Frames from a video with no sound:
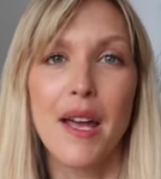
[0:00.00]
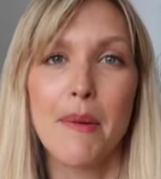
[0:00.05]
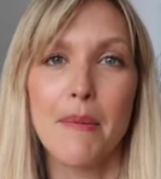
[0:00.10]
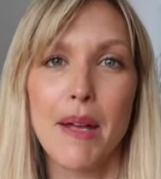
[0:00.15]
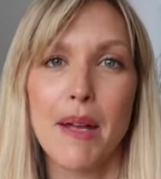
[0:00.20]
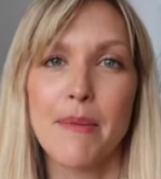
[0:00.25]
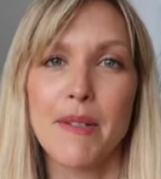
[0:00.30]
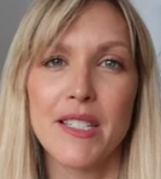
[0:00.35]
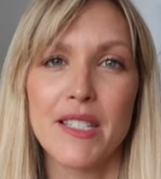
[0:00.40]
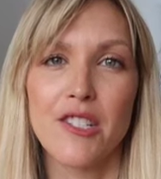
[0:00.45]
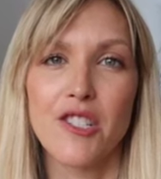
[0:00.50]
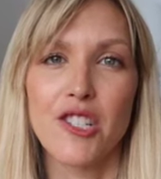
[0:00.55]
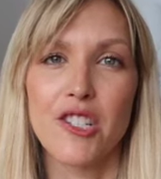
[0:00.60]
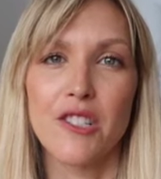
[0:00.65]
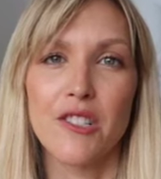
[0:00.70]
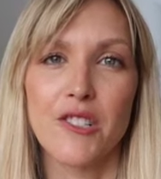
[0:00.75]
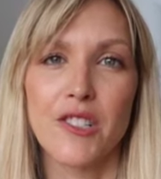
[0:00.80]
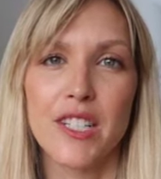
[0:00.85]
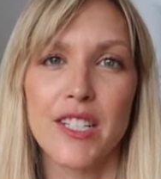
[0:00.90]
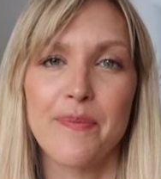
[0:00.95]
babies and
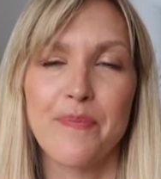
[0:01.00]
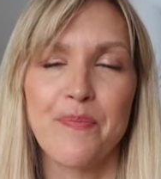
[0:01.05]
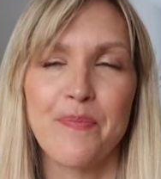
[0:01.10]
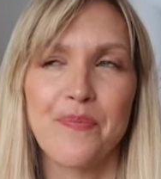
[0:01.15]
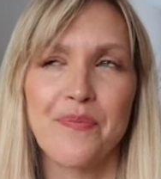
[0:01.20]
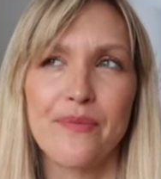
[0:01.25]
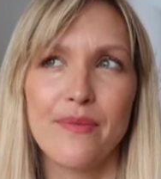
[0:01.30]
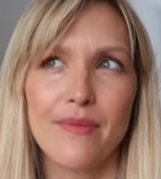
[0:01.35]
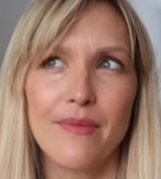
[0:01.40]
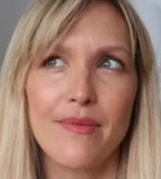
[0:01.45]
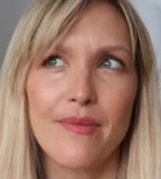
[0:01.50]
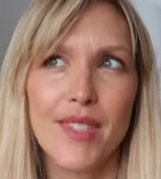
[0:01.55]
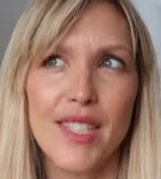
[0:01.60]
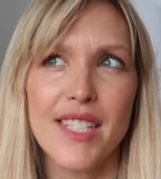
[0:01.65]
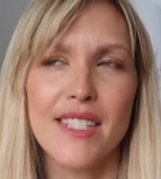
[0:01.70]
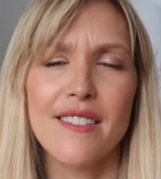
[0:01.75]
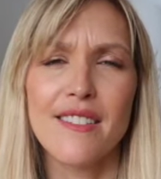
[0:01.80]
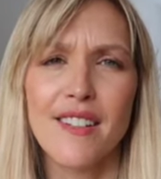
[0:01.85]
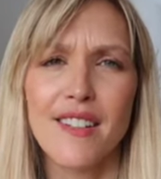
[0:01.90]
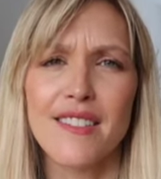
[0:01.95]
children
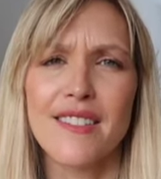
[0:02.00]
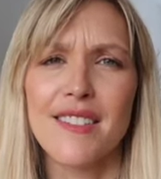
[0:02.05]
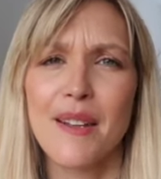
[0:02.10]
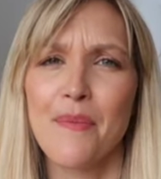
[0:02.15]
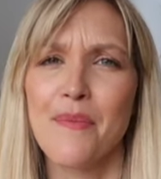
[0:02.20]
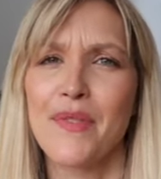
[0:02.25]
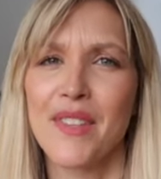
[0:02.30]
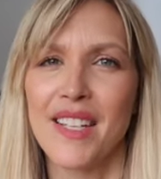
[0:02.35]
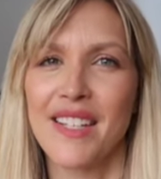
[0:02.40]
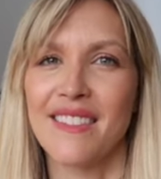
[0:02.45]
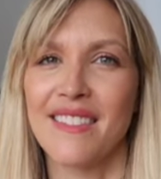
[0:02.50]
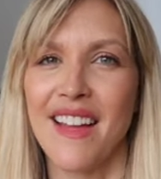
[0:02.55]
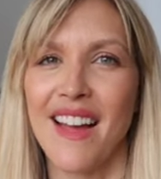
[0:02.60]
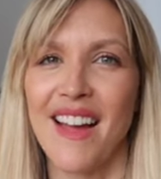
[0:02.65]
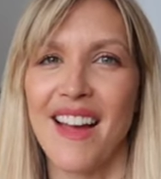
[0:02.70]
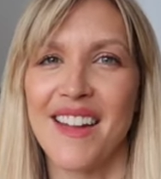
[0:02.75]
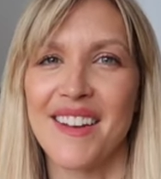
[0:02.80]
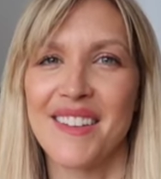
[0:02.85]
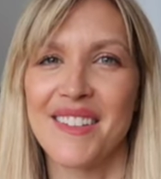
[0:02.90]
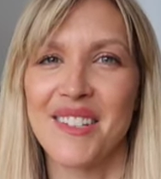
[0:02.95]
is not something
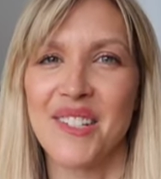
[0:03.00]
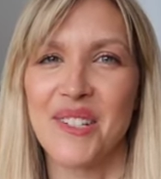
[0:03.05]
that,